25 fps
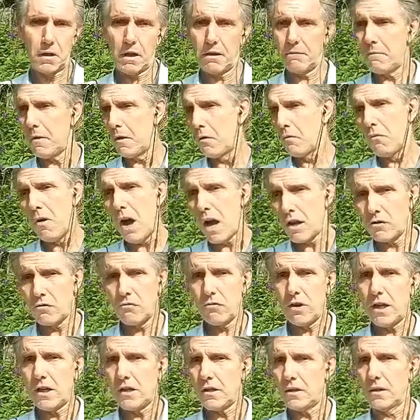Give me
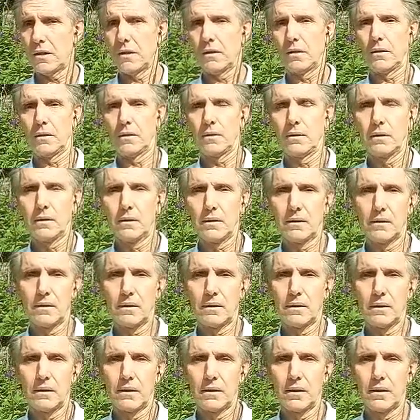one reason.
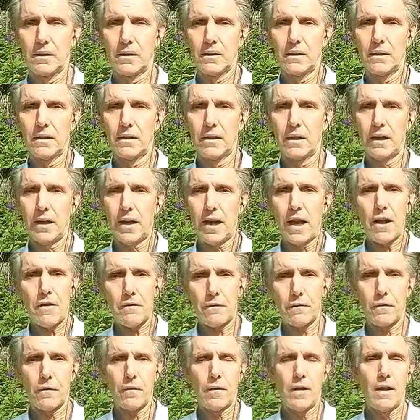
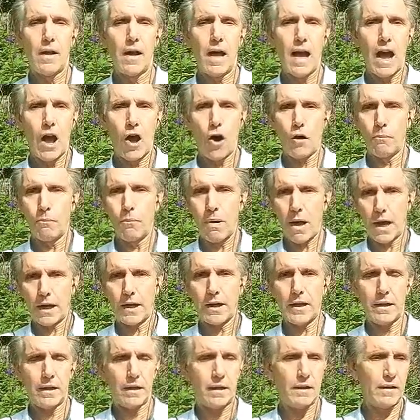If our
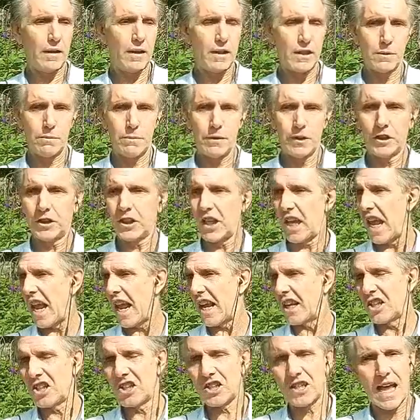body is built
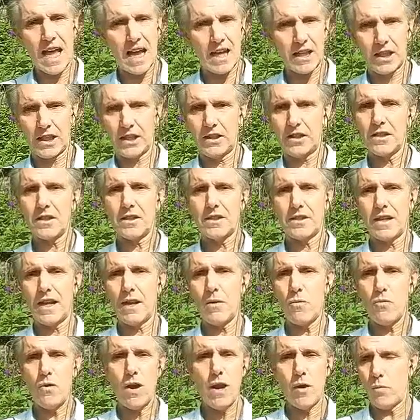exactly the
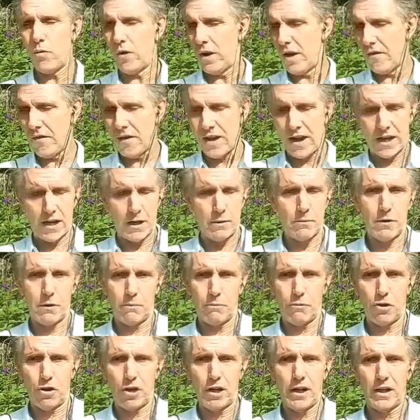same way, we have
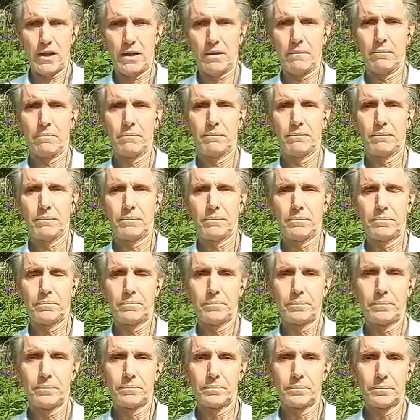animal body.
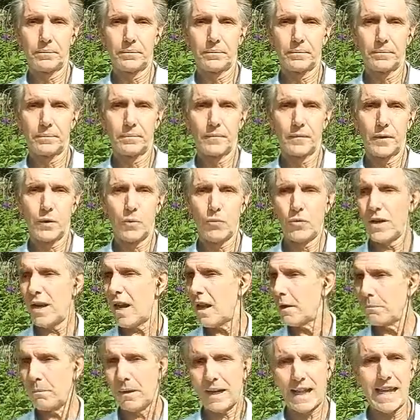
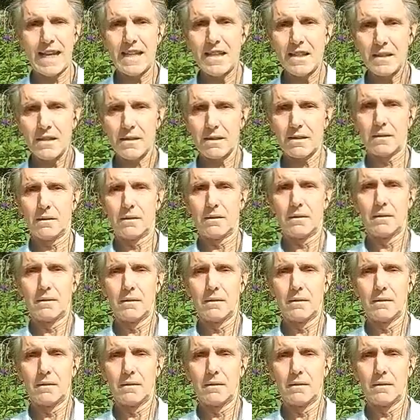We're not plants.